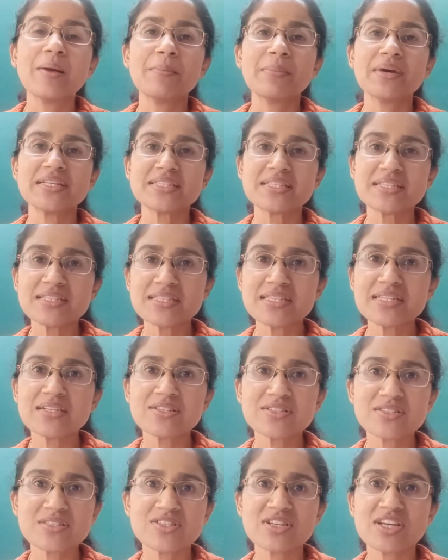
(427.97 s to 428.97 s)
My
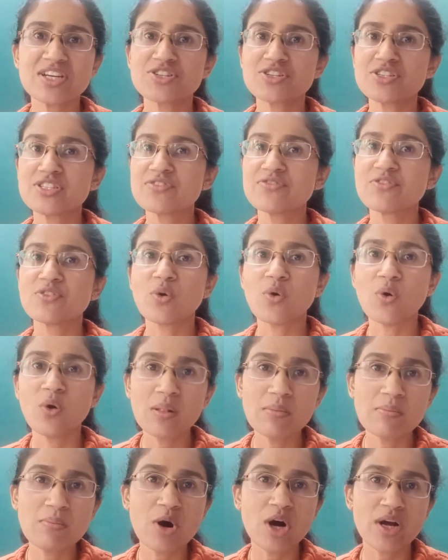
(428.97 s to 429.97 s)
sincere suggestions for
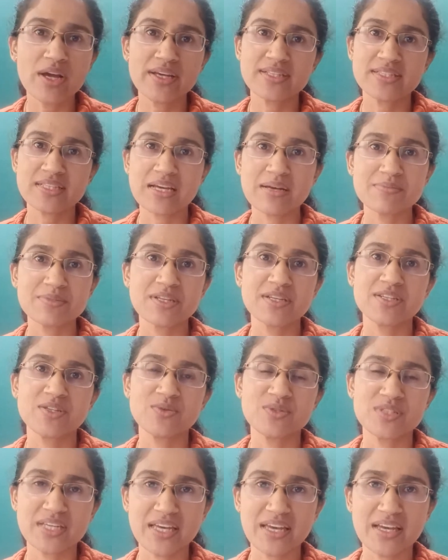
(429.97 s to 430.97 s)
all mock exams that
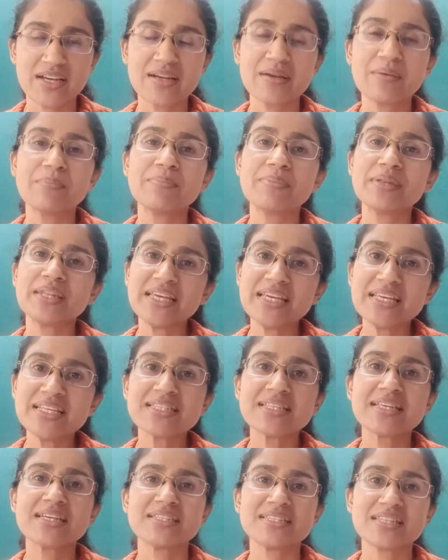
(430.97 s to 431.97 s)
you take:
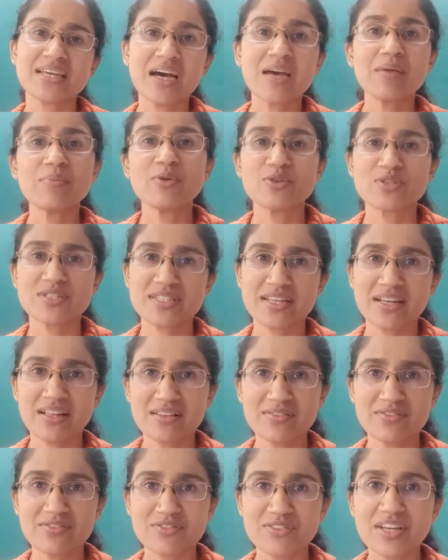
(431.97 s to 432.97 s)
please time
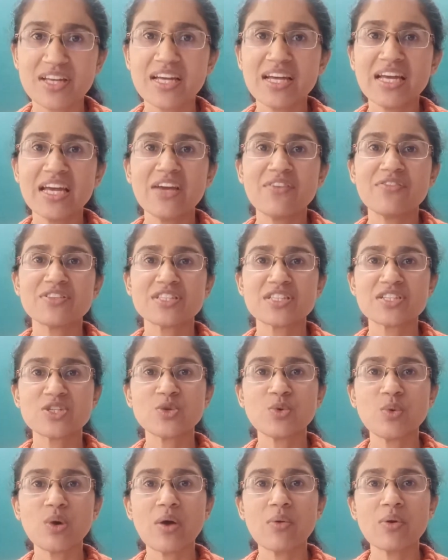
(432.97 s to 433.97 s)
yourself. If it's a
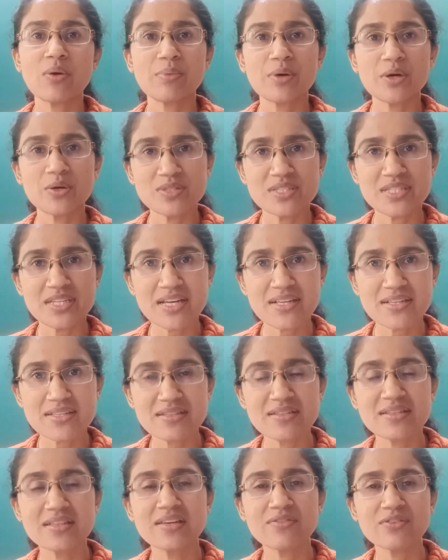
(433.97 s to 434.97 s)
2-hour
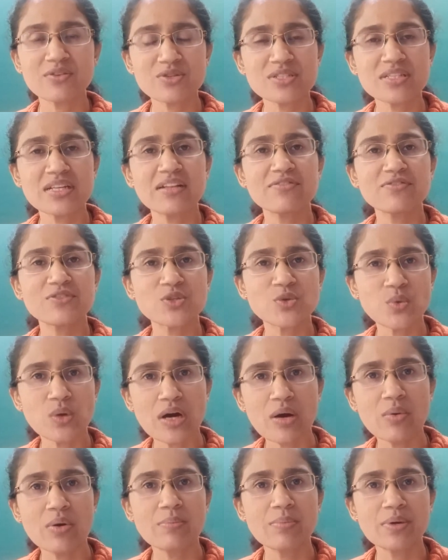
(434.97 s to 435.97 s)
post-test, give yourself
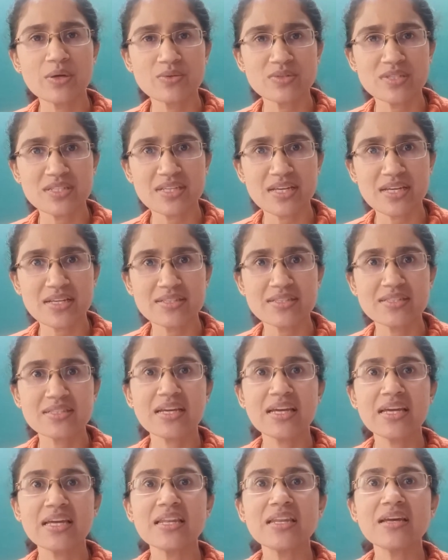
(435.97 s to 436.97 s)
2-hour post-tests
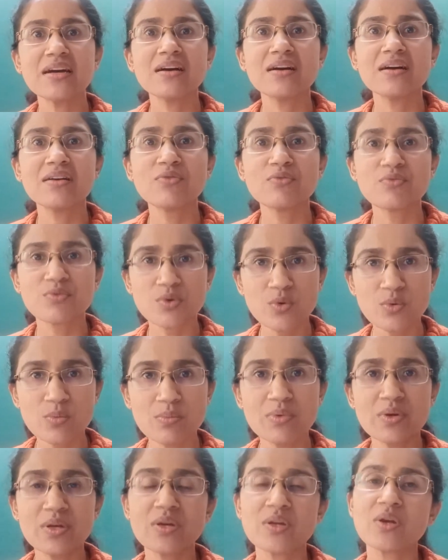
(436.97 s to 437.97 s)
in a
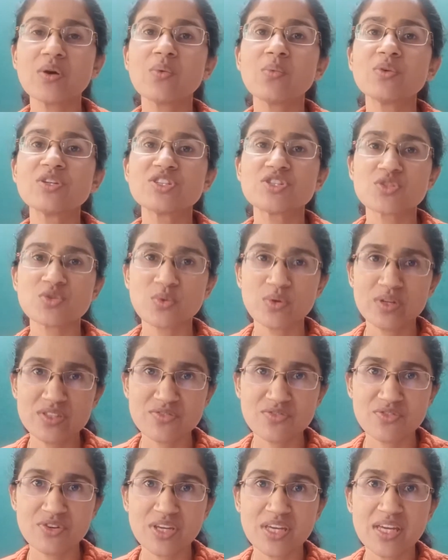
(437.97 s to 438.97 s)
room, which is
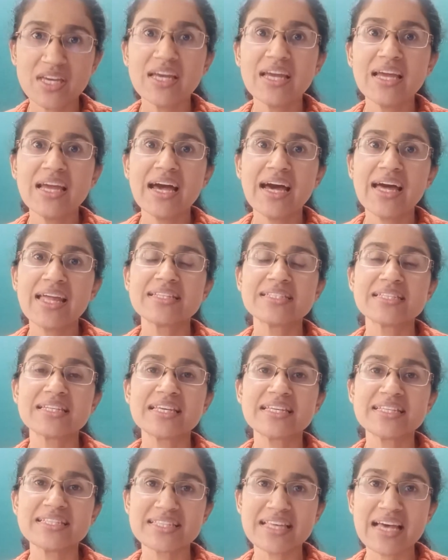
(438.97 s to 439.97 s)
noise-free, and it's an
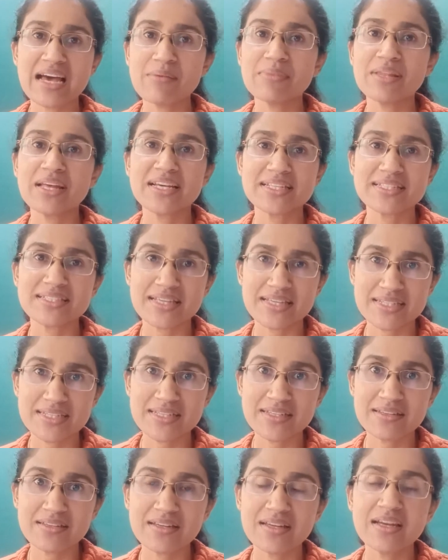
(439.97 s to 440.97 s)
exam-like
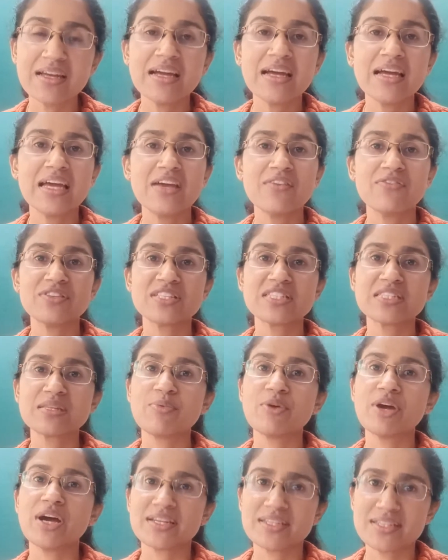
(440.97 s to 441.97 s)
setting. If it's the
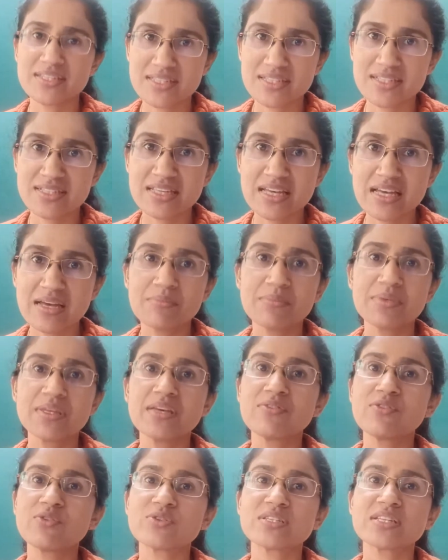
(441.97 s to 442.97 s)
practice exam,
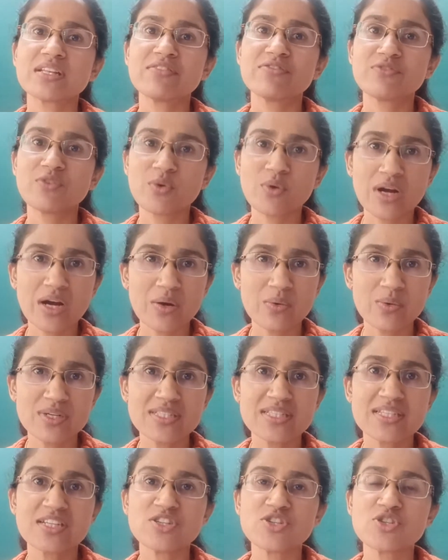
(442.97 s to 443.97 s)
give yourself 4
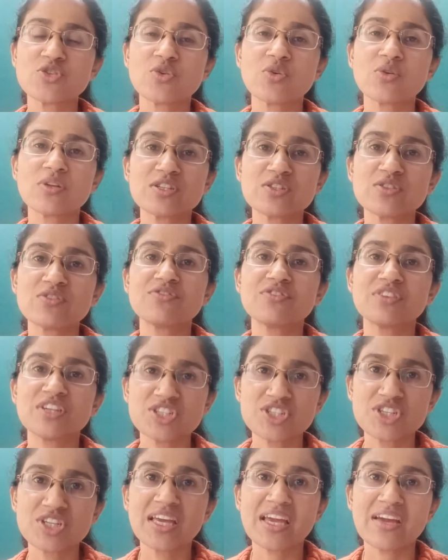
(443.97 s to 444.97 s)
hours and ensure that you're
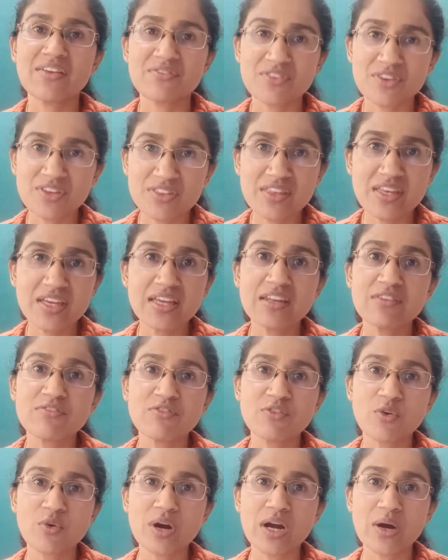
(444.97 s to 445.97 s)
finishing everything in
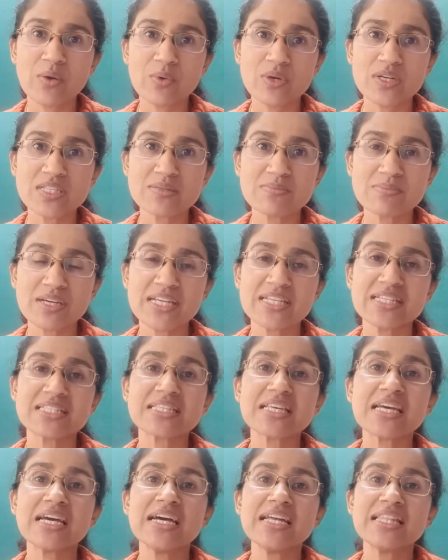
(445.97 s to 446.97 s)
4 hours,
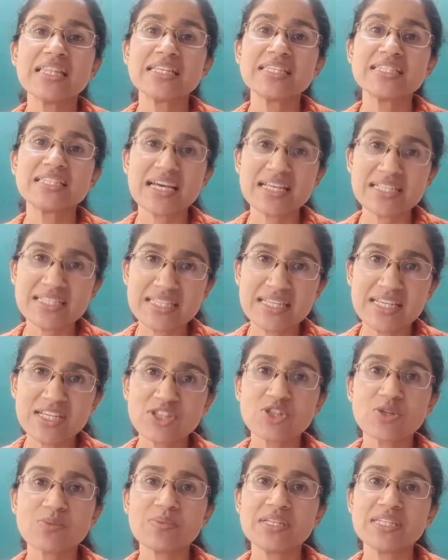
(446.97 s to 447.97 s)
because the testing
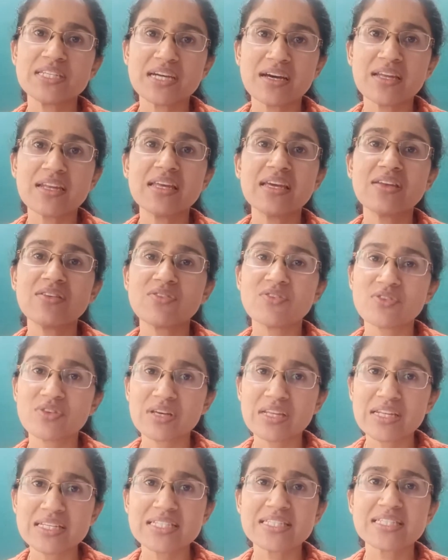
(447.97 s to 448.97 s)
should be done in
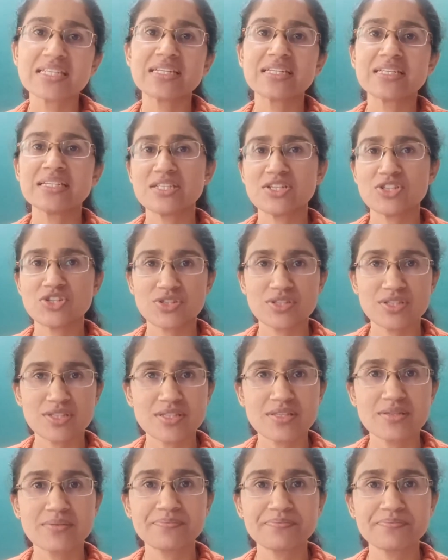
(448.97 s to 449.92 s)
realistic conditions.